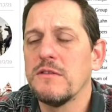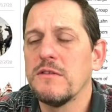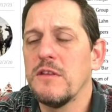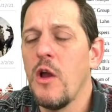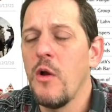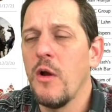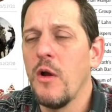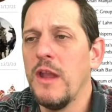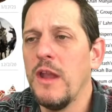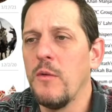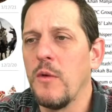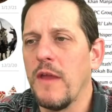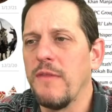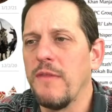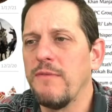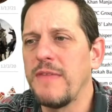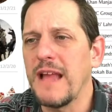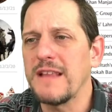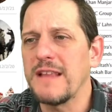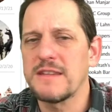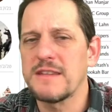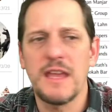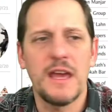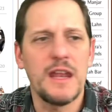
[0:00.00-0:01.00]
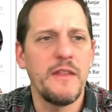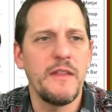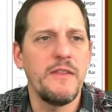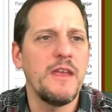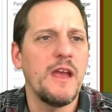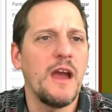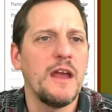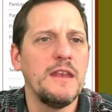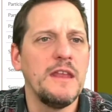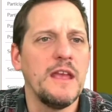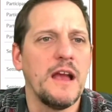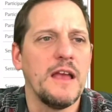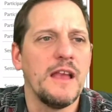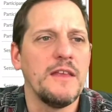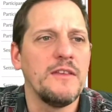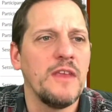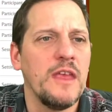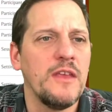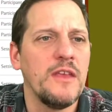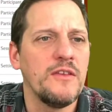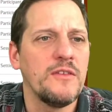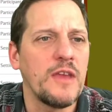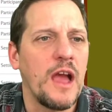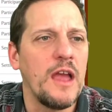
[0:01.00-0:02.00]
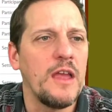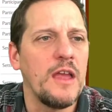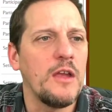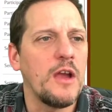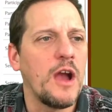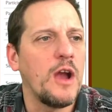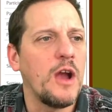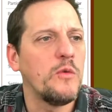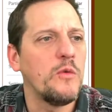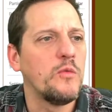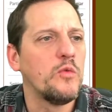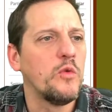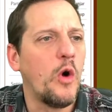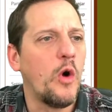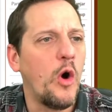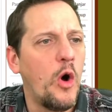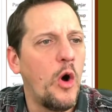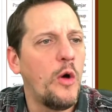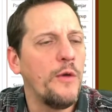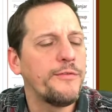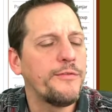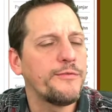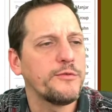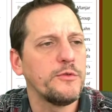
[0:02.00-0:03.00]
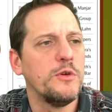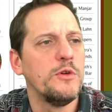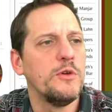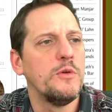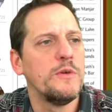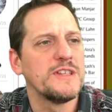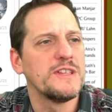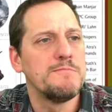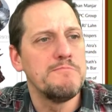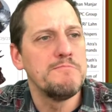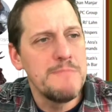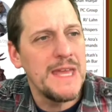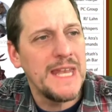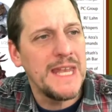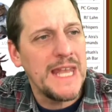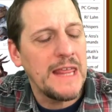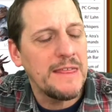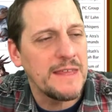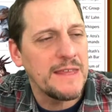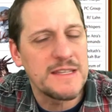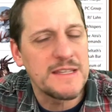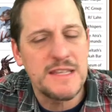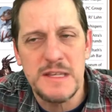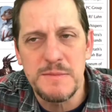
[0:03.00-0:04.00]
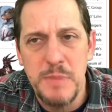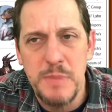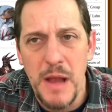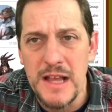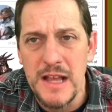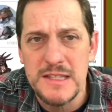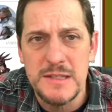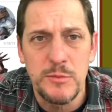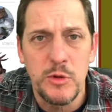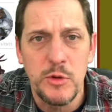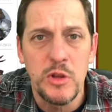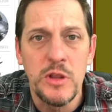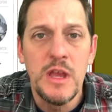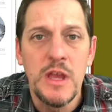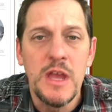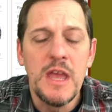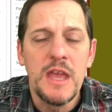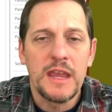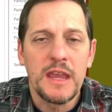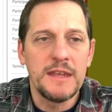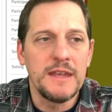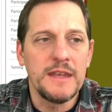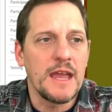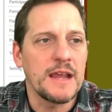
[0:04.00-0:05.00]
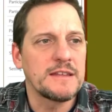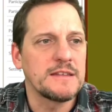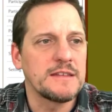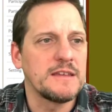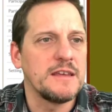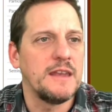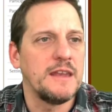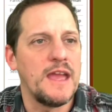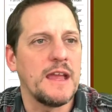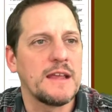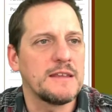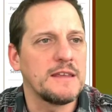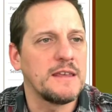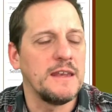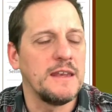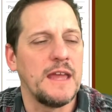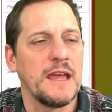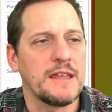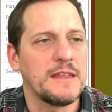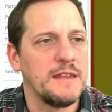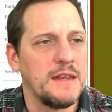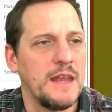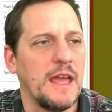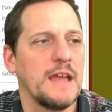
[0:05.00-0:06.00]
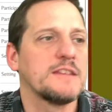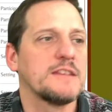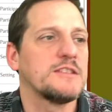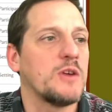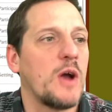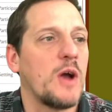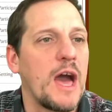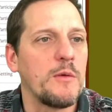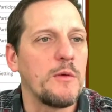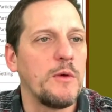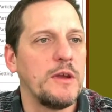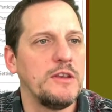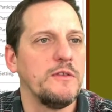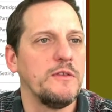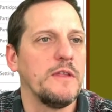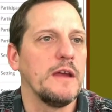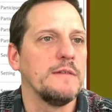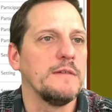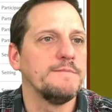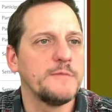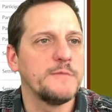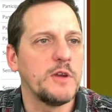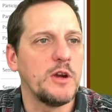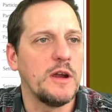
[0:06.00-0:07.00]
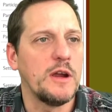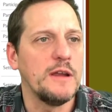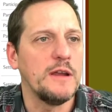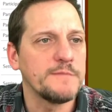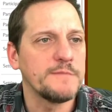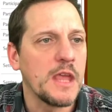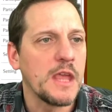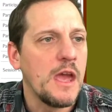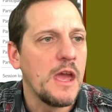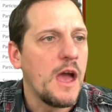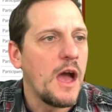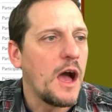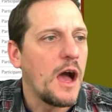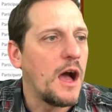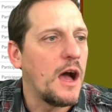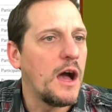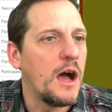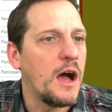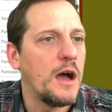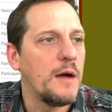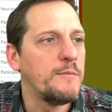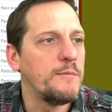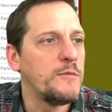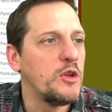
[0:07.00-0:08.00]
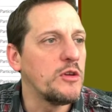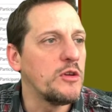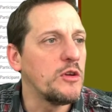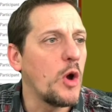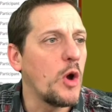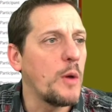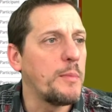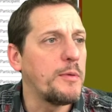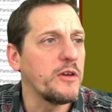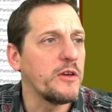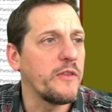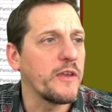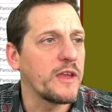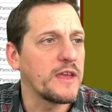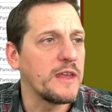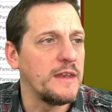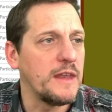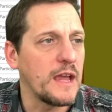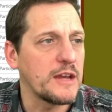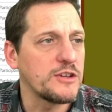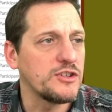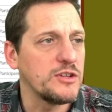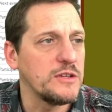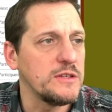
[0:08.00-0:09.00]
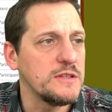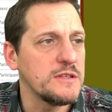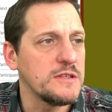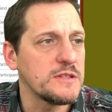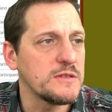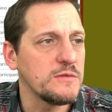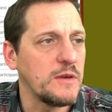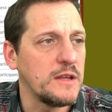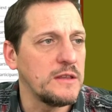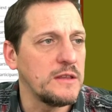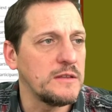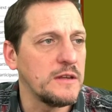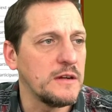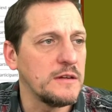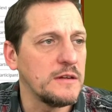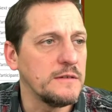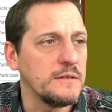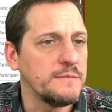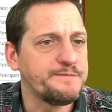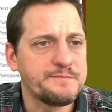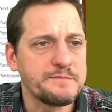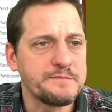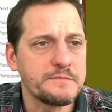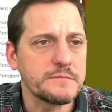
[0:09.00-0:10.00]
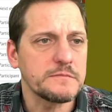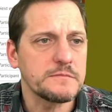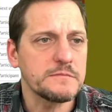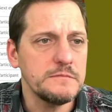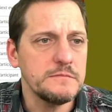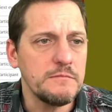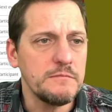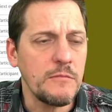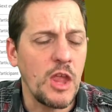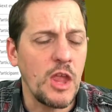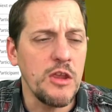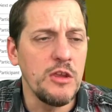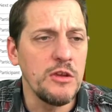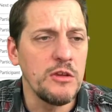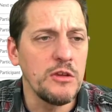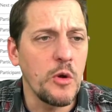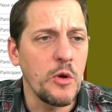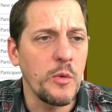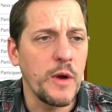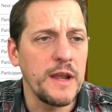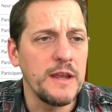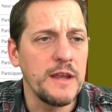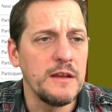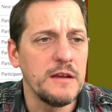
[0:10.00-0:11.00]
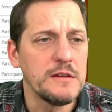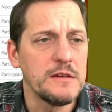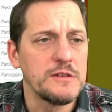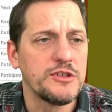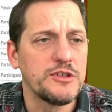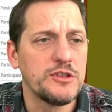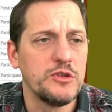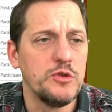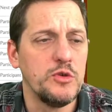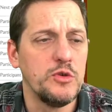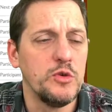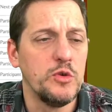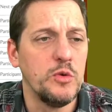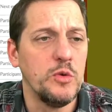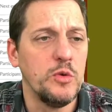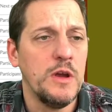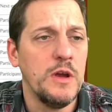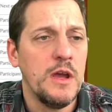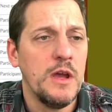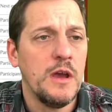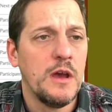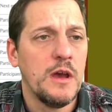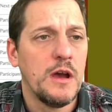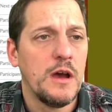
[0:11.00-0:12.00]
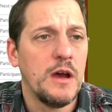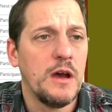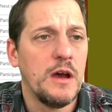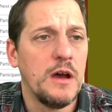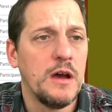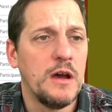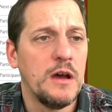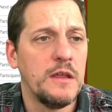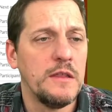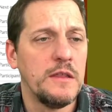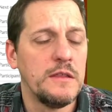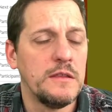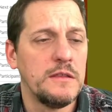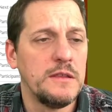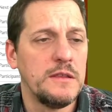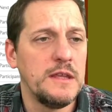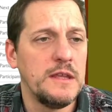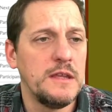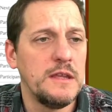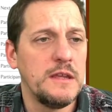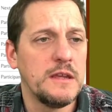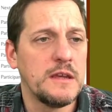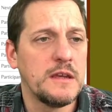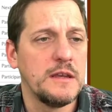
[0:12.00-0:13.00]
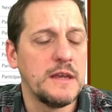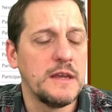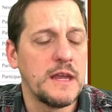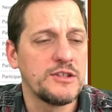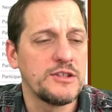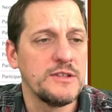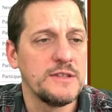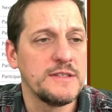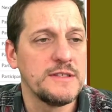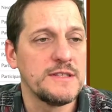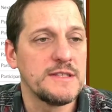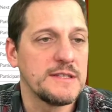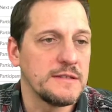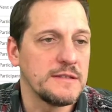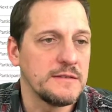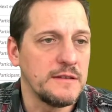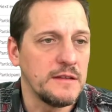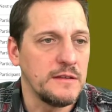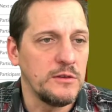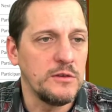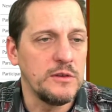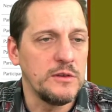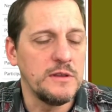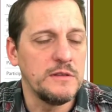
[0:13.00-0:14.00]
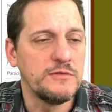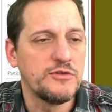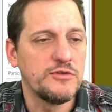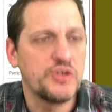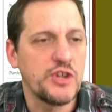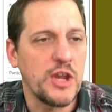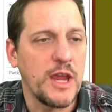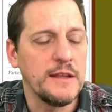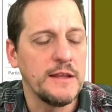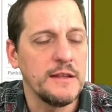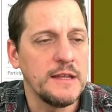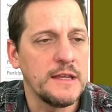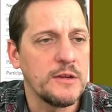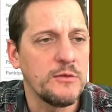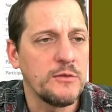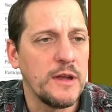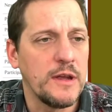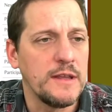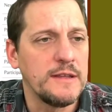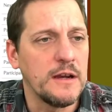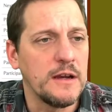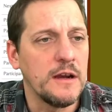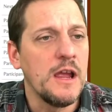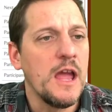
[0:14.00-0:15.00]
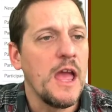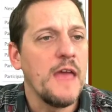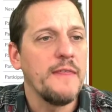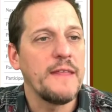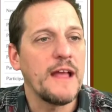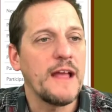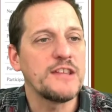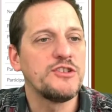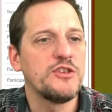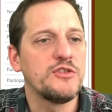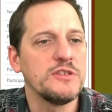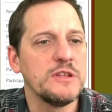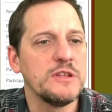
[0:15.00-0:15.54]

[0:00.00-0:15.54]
anyway, that's kind of the idea is I roll through as many things as possible, connect. So how do I do that? All right. You can go up here to the connections right there. You can go right here to the connections, the chain link right there. That's usually